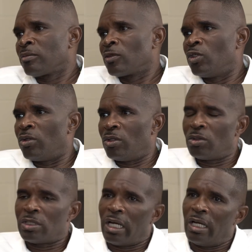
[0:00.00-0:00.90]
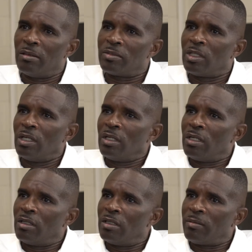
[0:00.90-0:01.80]
during those times.
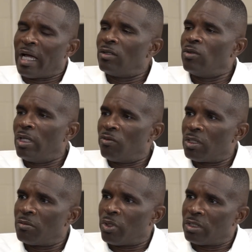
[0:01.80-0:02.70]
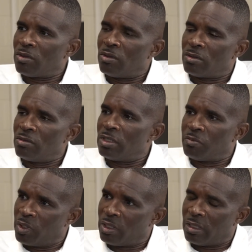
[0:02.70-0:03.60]
I knew that we could press on through this
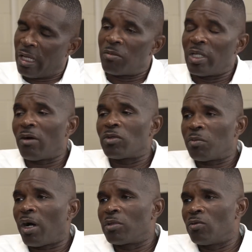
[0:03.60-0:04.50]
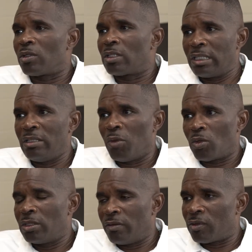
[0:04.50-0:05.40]
particular time. But that was probably one of the
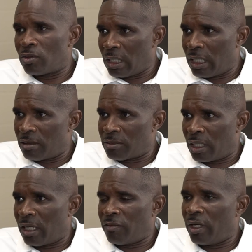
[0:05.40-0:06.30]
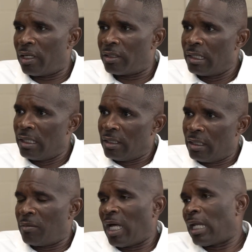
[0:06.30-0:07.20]
most difficult times that I've had
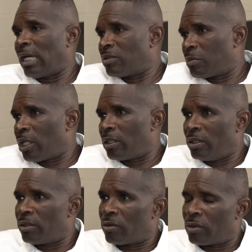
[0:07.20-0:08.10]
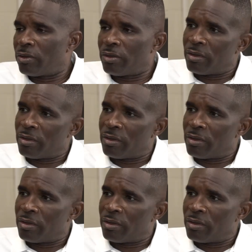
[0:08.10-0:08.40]
in my lifespan here on earth.